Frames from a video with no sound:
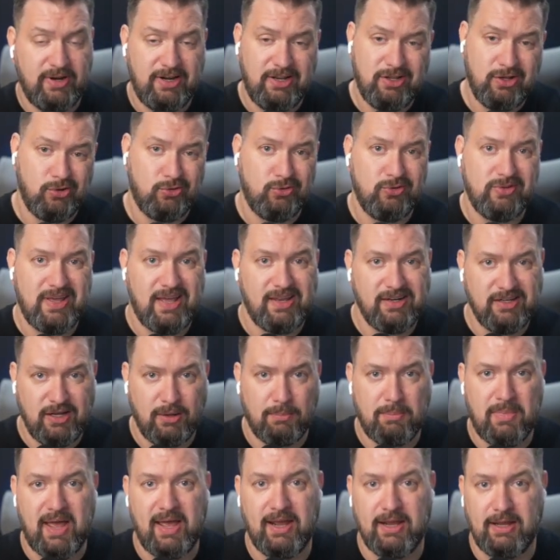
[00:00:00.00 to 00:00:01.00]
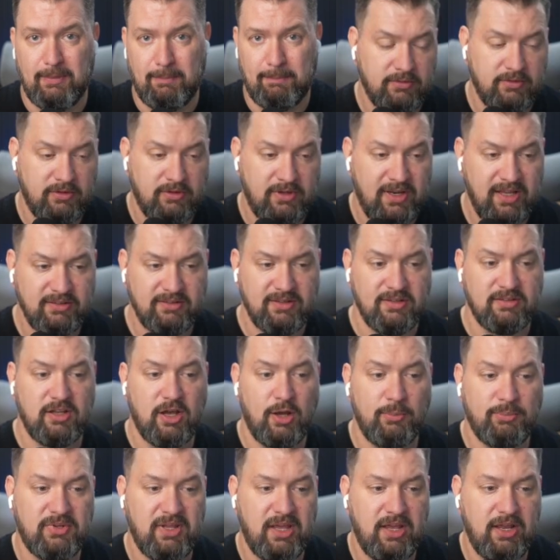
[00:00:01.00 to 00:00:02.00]
go do that and come back. Next, let's
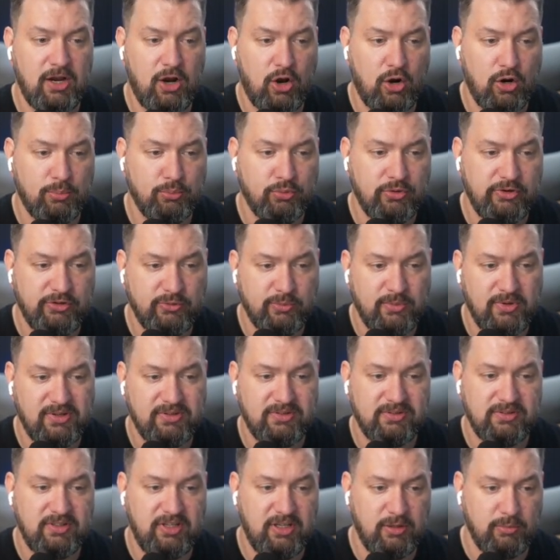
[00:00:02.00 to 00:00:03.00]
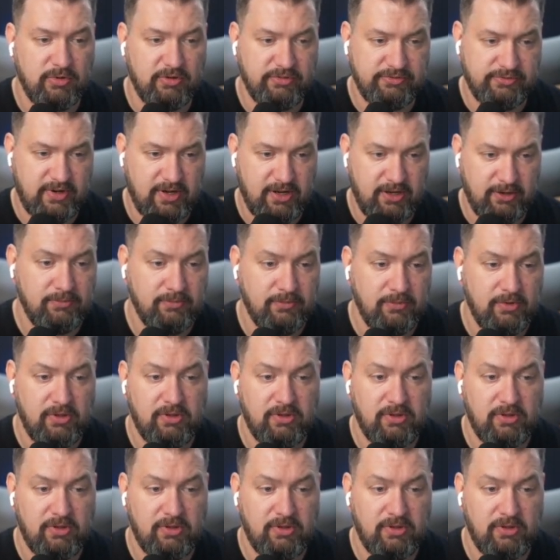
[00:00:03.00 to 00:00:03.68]
update our Prisma schema file.